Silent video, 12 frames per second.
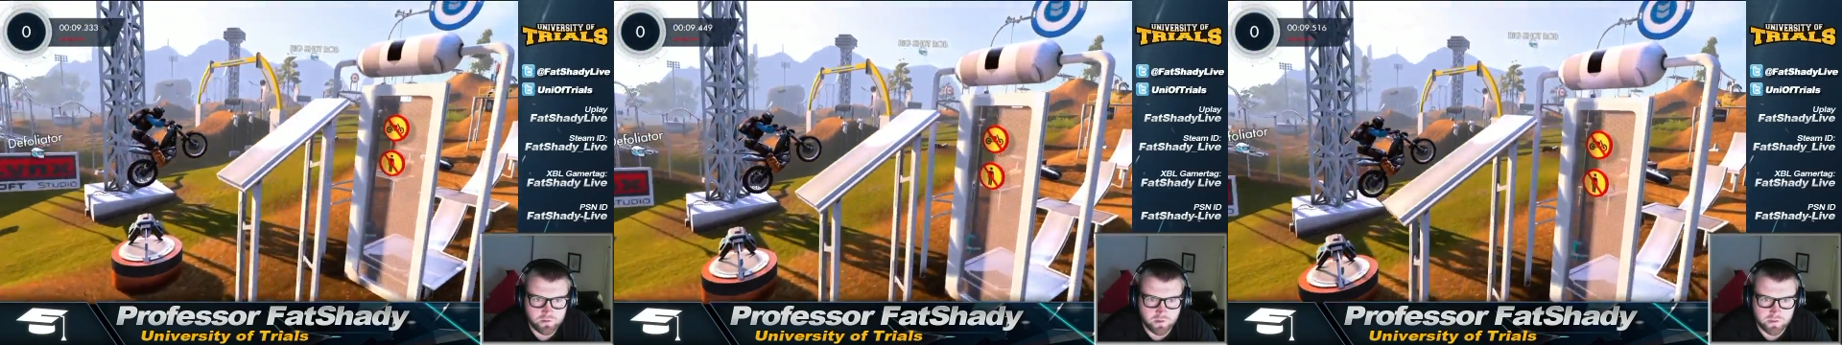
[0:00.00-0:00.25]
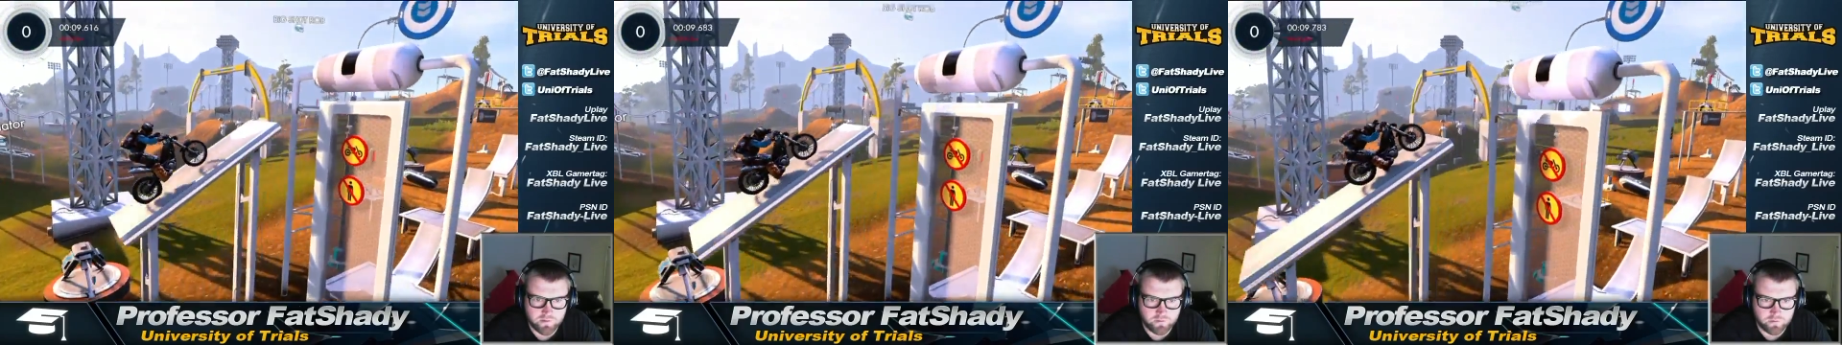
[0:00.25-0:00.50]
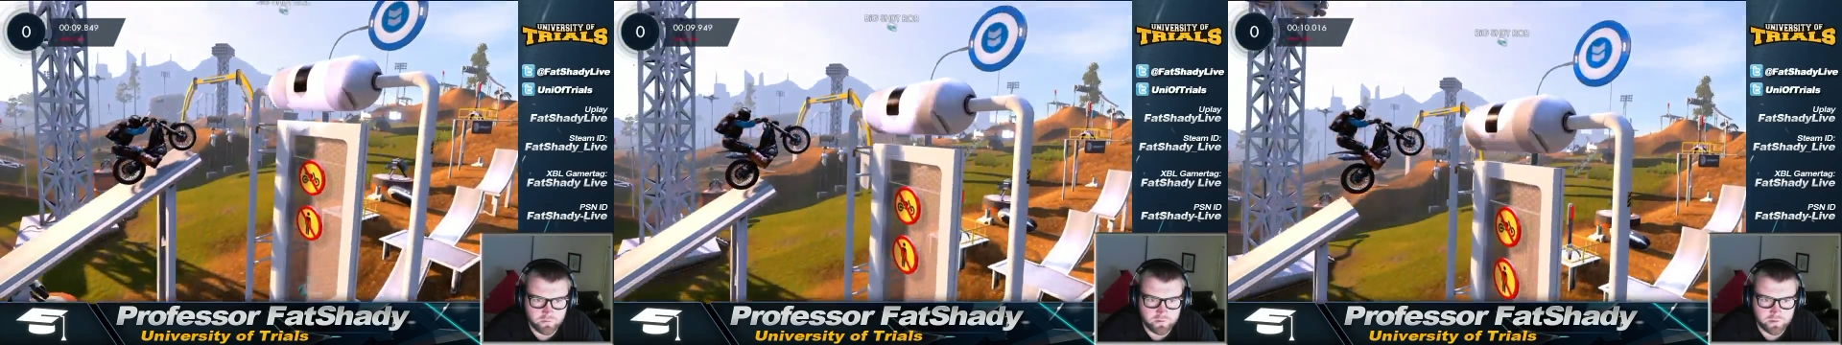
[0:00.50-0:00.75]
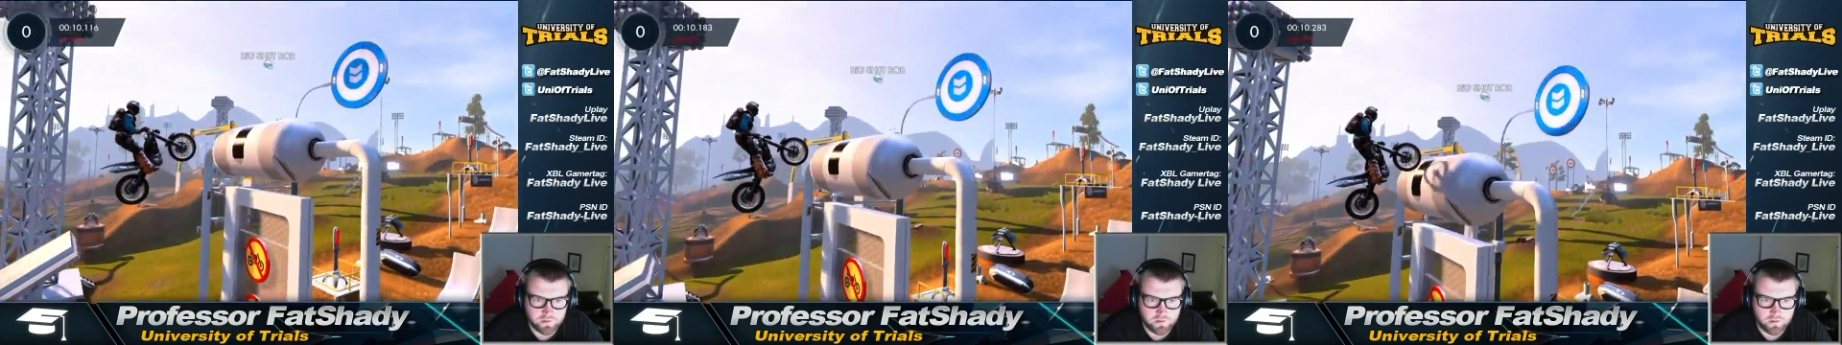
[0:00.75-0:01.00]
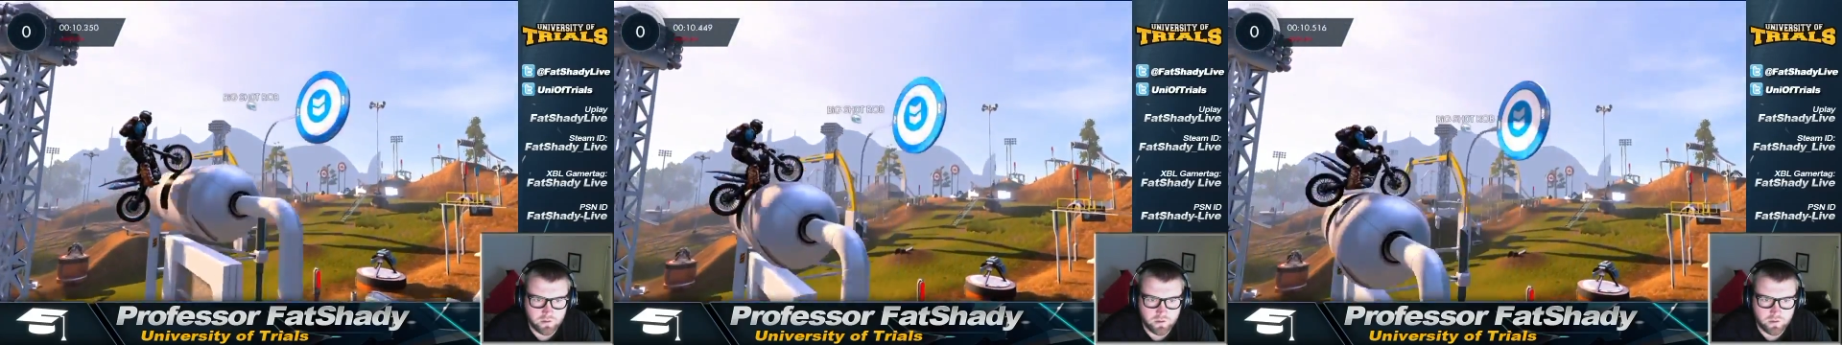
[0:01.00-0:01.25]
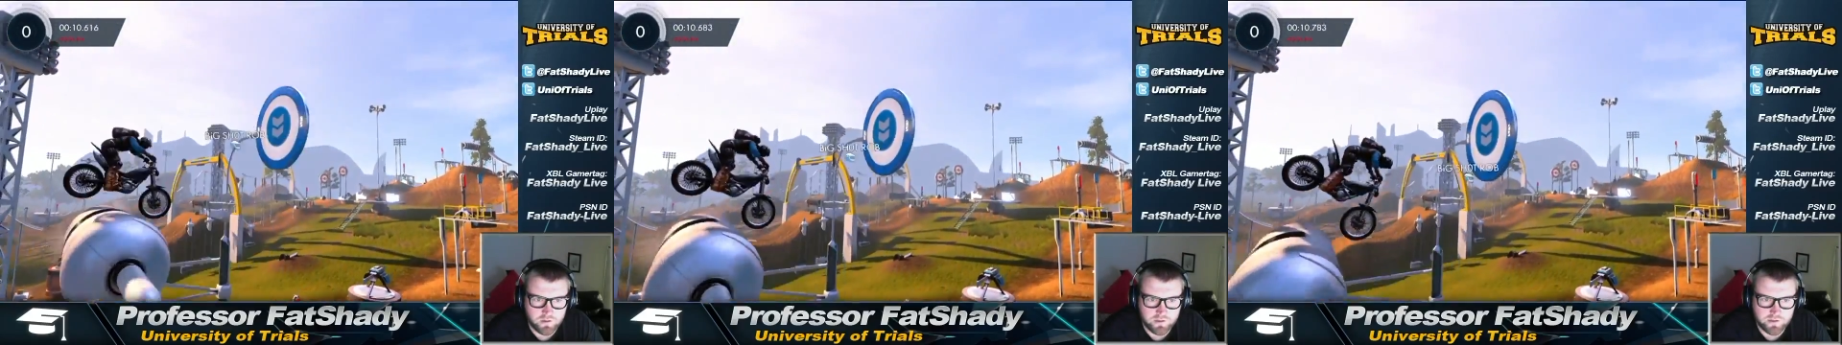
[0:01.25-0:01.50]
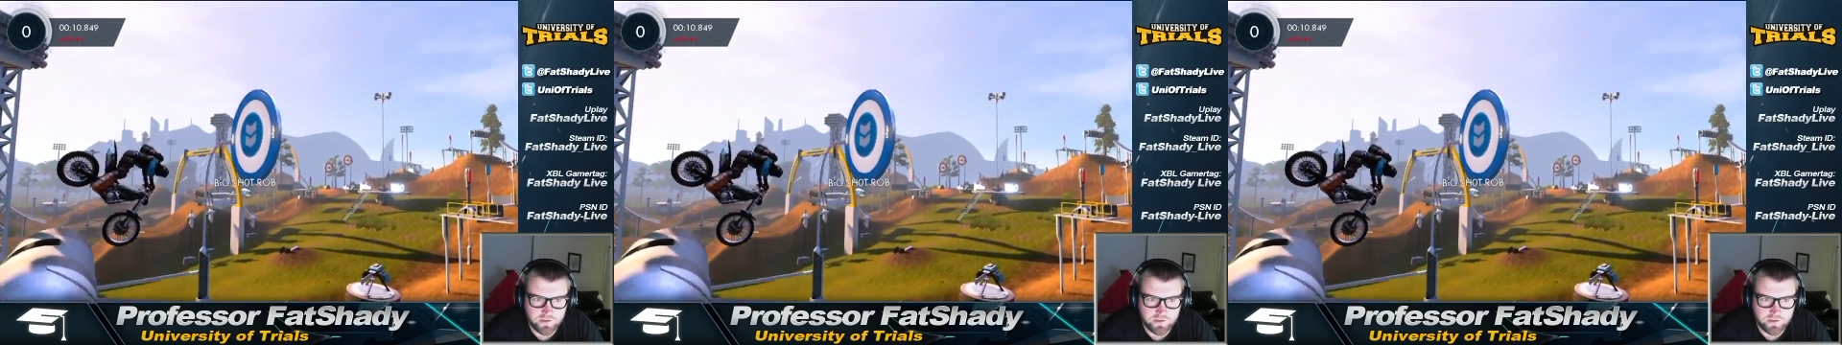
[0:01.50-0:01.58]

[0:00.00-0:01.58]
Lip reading: Evolution. There's just